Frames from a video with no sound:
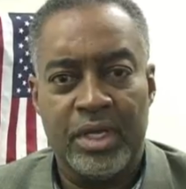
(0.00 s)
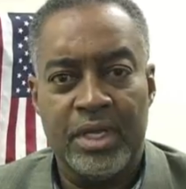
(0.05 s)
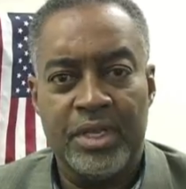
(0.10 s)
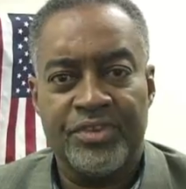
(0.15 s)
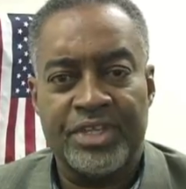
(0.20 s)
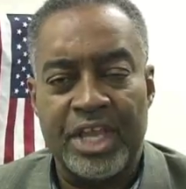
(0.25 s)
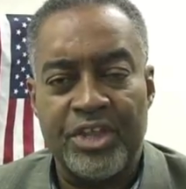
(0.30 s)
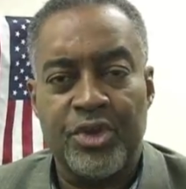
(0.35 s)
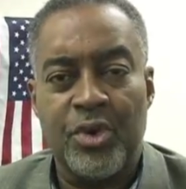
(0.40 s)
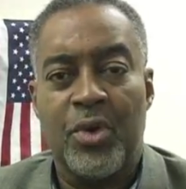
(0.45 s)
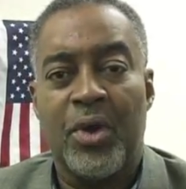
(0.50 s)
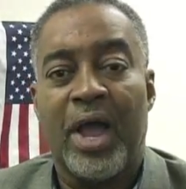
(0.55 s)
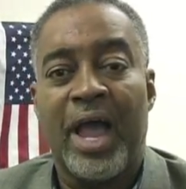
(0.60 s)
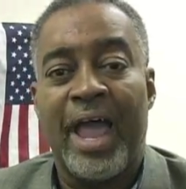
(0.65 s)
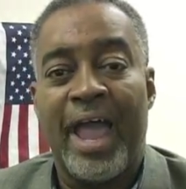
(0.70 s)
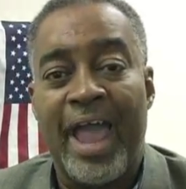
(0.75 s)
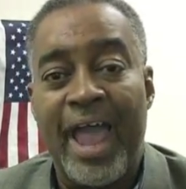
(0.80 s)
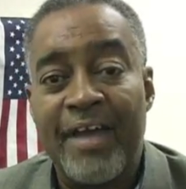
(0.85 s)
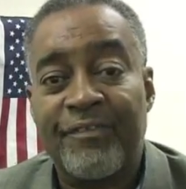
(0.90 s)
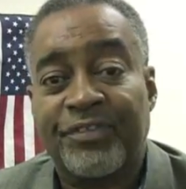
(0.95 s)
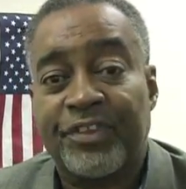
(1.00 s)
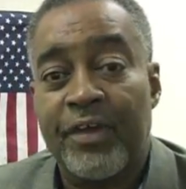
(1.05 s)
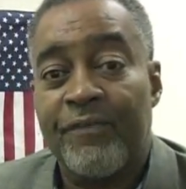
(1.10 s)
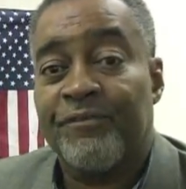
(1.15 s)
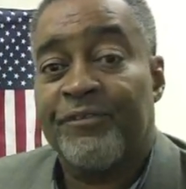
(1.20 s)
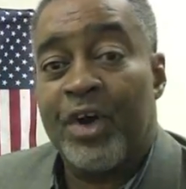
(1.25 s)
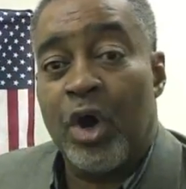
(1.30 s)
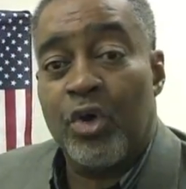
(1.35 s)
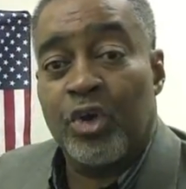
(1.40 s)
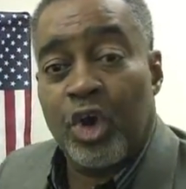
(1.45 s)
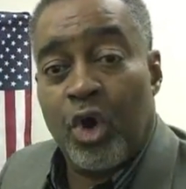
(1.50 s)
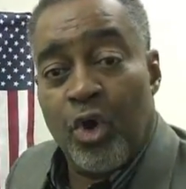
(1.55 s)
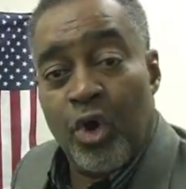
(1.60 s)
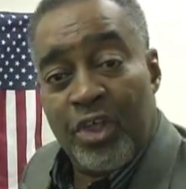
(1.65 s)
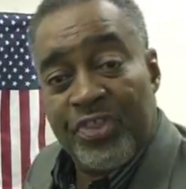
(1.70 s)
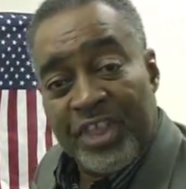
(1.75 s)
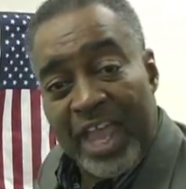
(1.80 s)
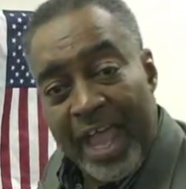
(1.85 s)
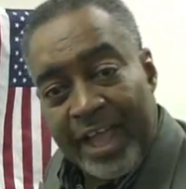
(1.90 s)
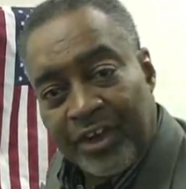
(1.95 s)
then you have to vote
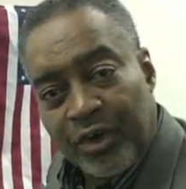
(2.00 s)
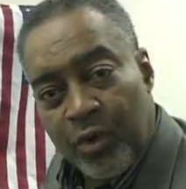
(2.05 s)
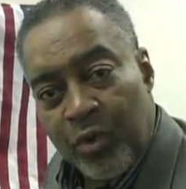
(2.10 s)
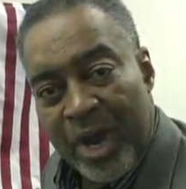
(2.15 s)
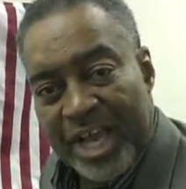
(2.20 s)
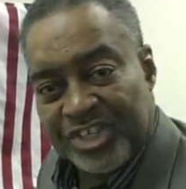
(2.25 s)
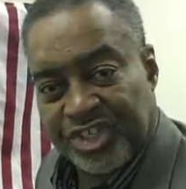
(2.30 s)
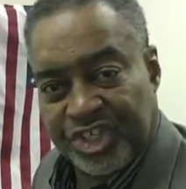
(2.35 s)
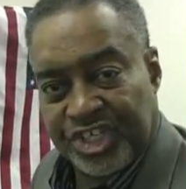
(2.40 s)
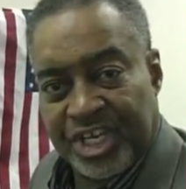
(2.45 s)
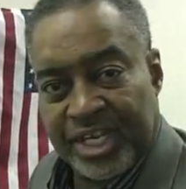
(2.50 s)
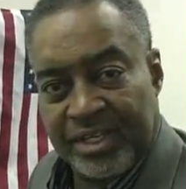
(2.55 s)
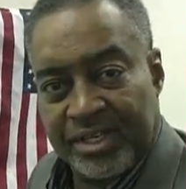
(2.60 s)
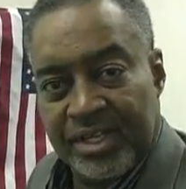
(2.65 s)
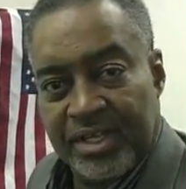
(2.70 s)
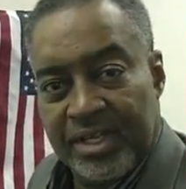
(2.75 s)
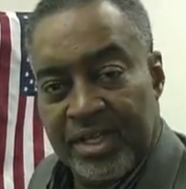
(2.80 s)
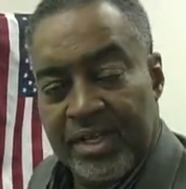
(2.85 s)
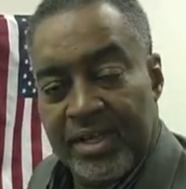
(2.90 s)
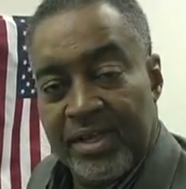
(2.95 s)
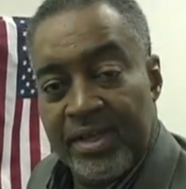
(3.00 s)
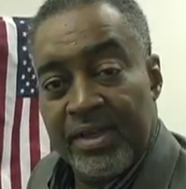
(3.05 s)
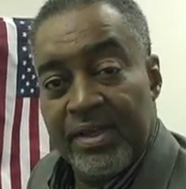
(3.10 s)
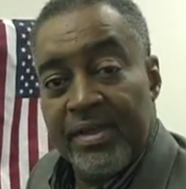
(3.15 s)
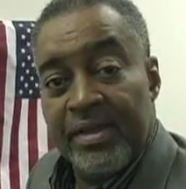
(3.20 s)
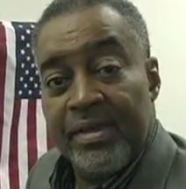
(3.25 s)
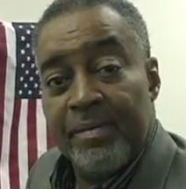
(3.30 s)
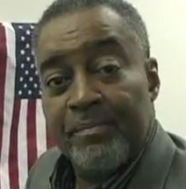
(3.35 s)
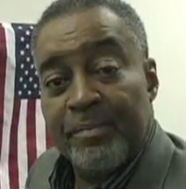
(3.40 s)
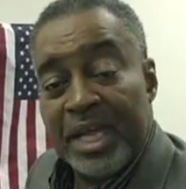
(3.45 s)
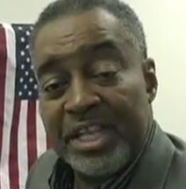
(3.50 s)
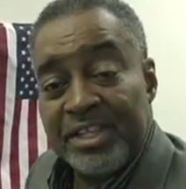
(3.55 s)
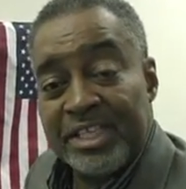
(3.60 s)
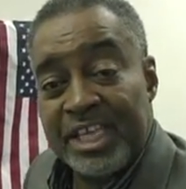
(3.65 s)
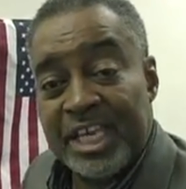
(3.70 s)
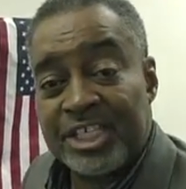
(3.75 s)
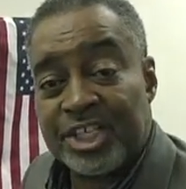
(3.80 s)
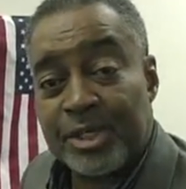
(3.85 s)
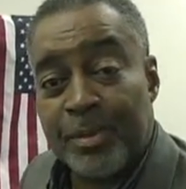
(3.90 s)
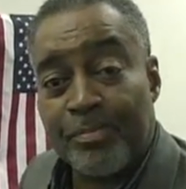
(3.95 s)
on that question.
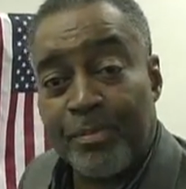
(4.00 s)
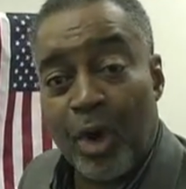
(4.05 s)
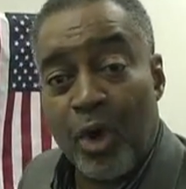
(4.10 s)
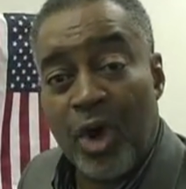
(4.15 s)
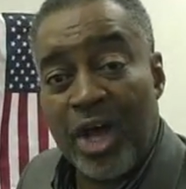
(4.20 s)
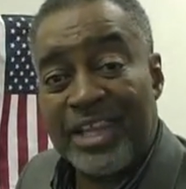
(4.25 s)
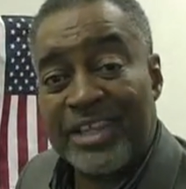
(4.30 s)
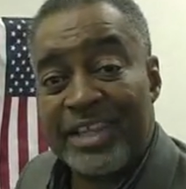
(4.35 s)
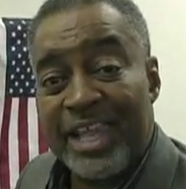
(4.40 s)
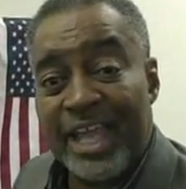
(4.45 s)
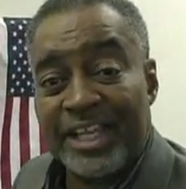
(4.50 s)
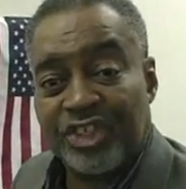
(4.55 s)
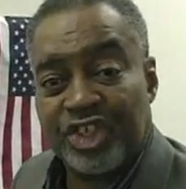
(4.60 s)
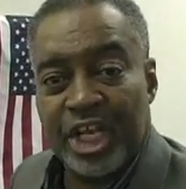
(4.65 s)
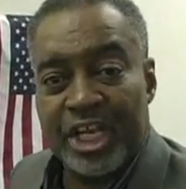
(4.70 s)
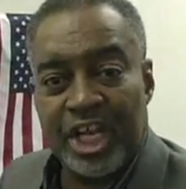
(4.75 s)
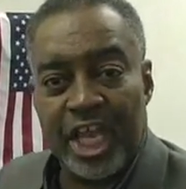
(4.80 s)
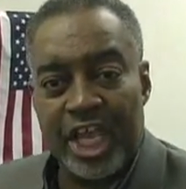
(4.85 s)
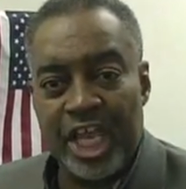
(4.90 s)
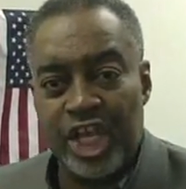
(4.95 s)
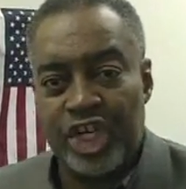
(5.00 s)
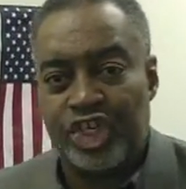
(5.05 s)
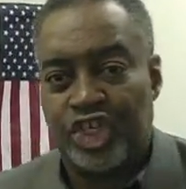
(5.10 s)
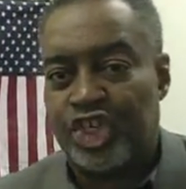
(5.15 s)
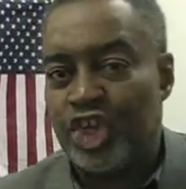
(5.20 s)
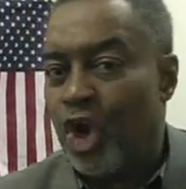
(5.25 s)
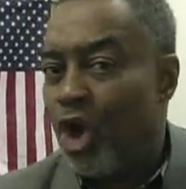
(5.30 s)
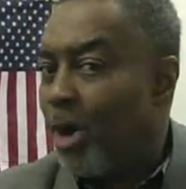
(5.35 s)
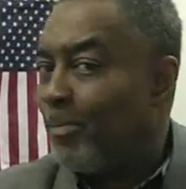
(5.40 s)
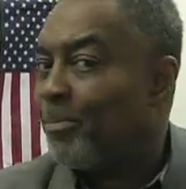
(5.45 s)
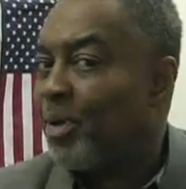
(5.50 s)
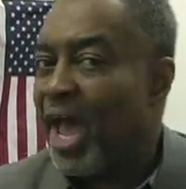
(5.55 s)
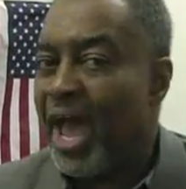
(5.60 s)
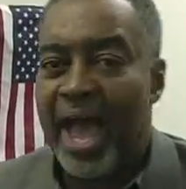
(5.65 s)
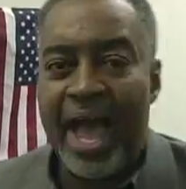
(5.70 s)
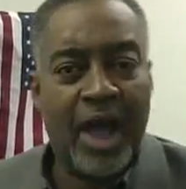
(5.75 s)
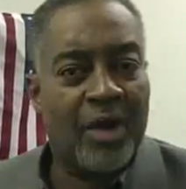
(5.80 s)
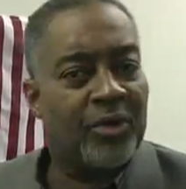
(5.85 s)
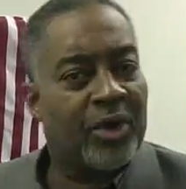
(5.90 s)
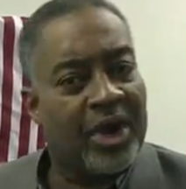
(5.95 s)
Municipal election is your
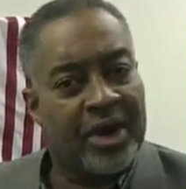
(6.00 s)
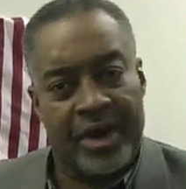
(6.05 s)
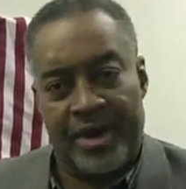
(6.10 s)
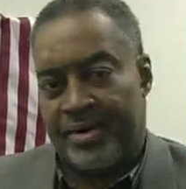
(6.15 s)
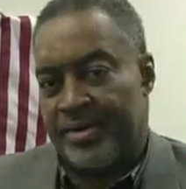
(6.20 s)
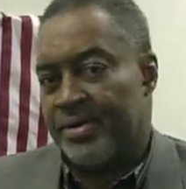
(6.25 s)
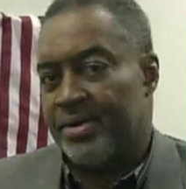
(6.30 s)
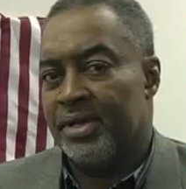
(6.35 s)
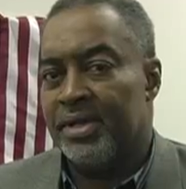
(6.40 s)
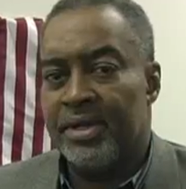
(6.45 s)
power.